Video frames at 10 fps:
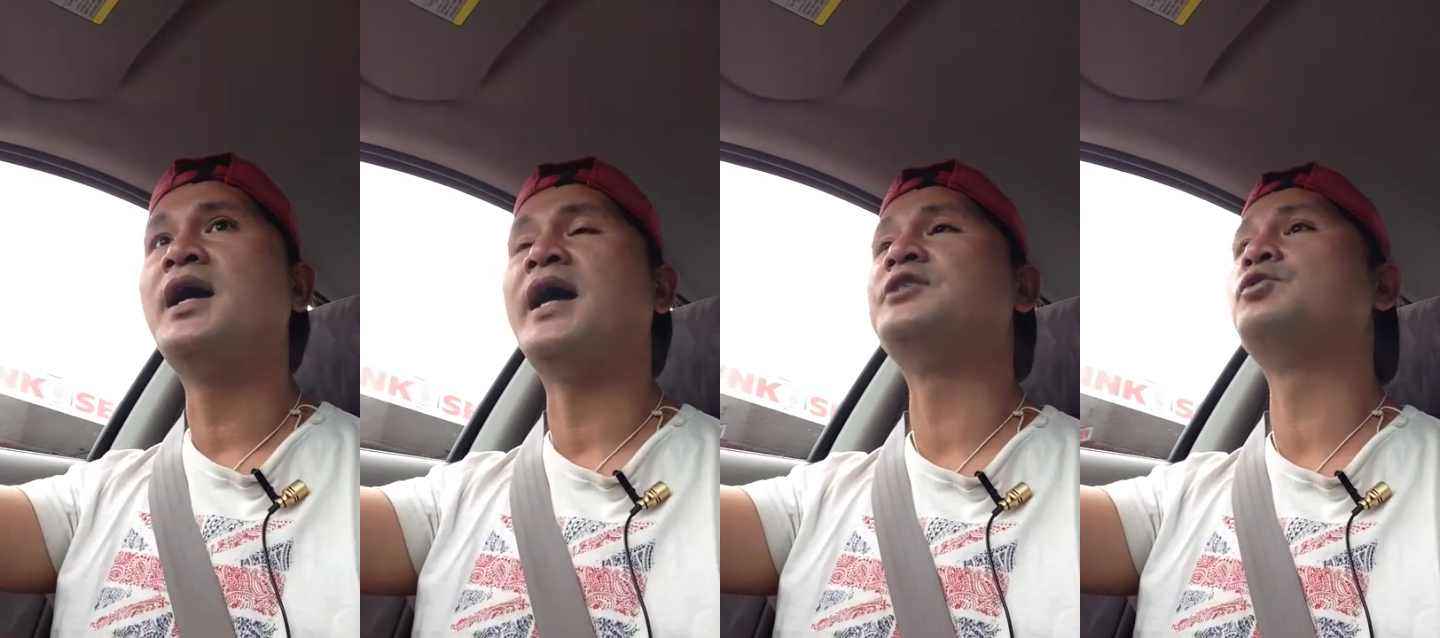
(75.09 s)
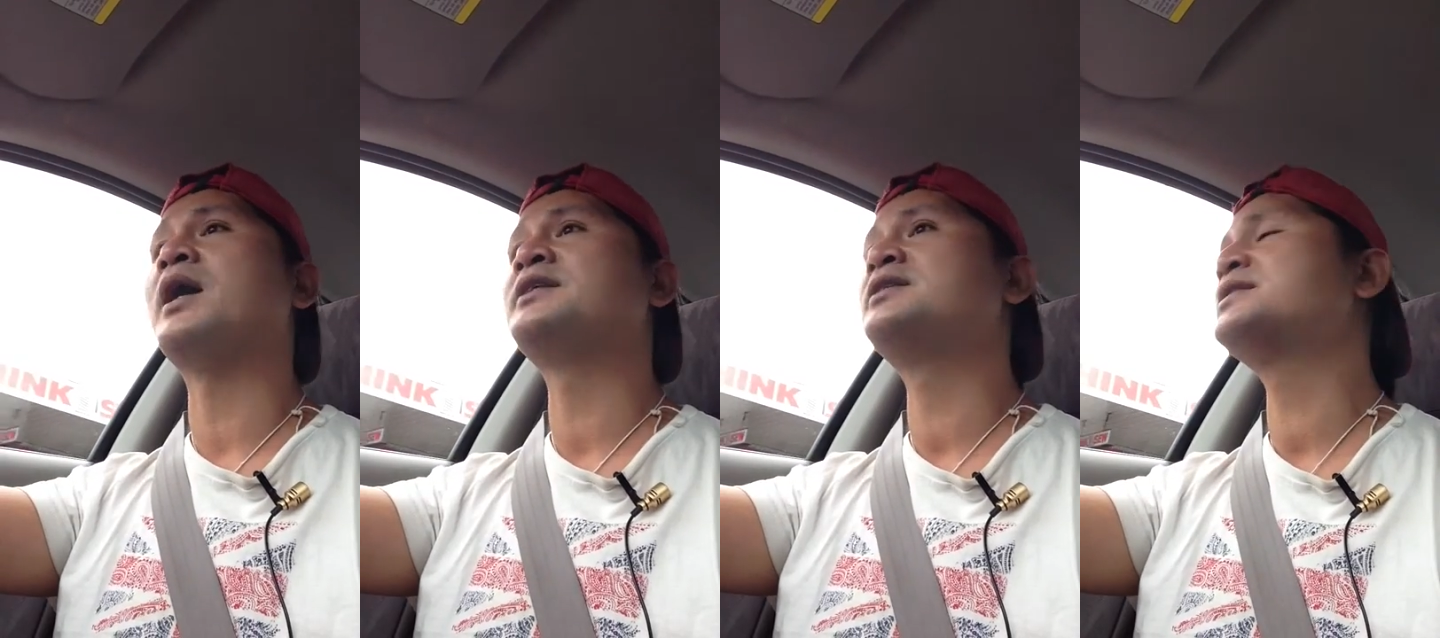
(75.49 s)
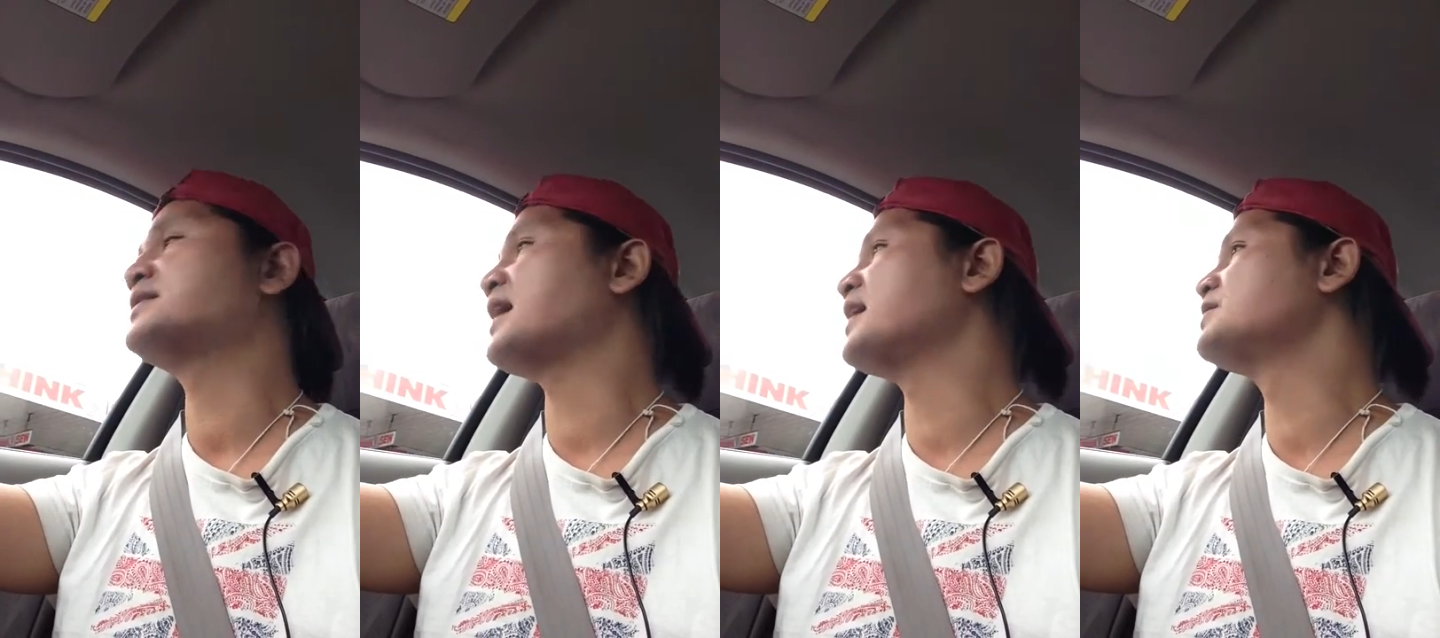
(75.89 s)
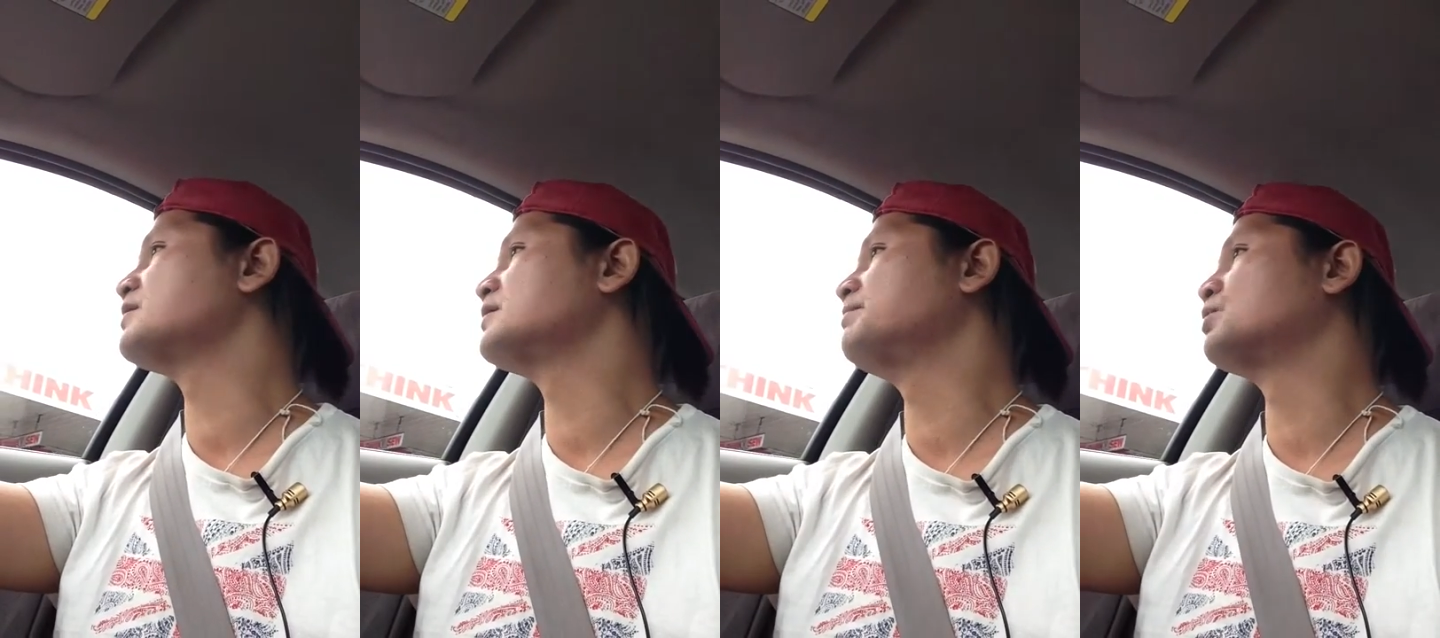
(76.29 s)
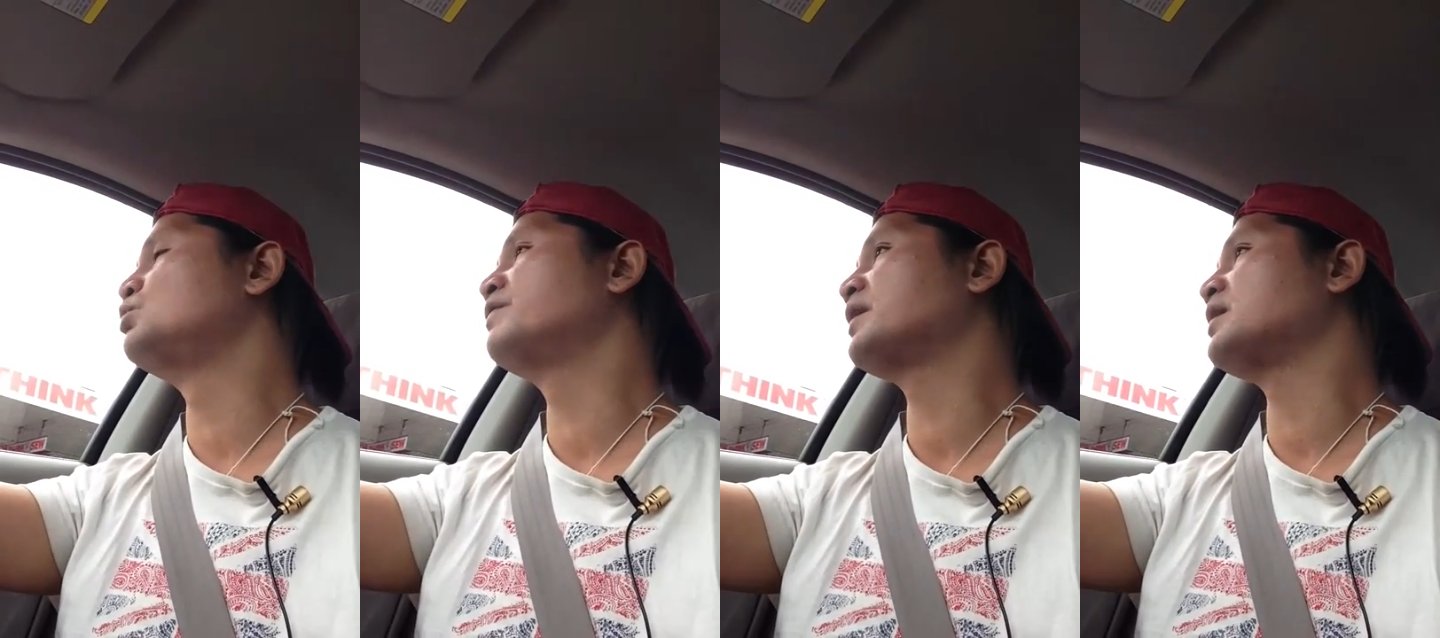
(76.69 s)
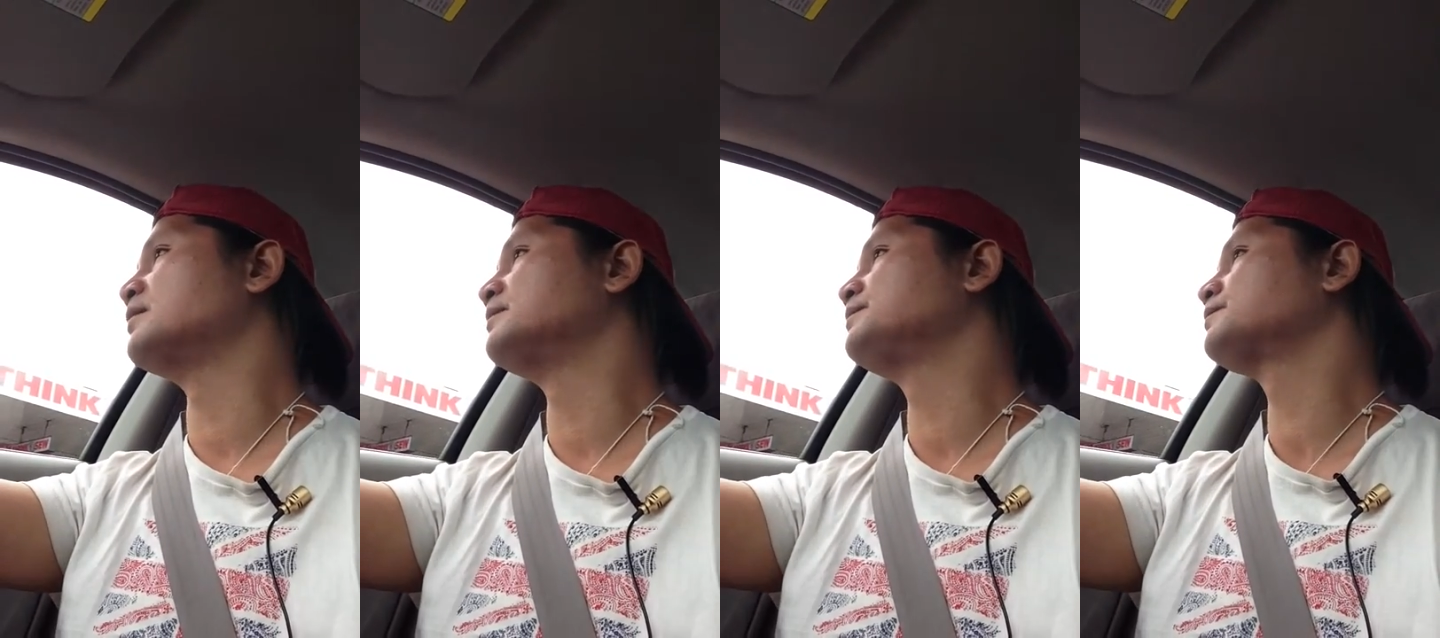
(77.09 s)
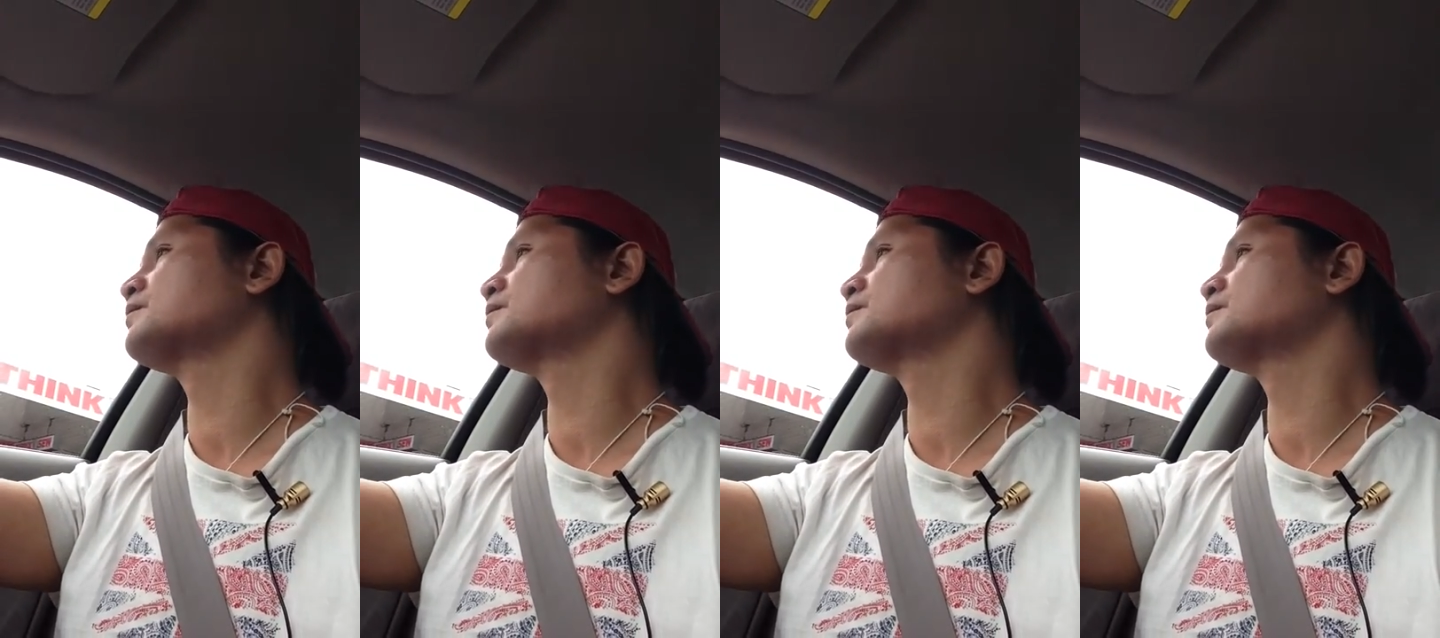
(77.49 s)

and to understand the peripherum,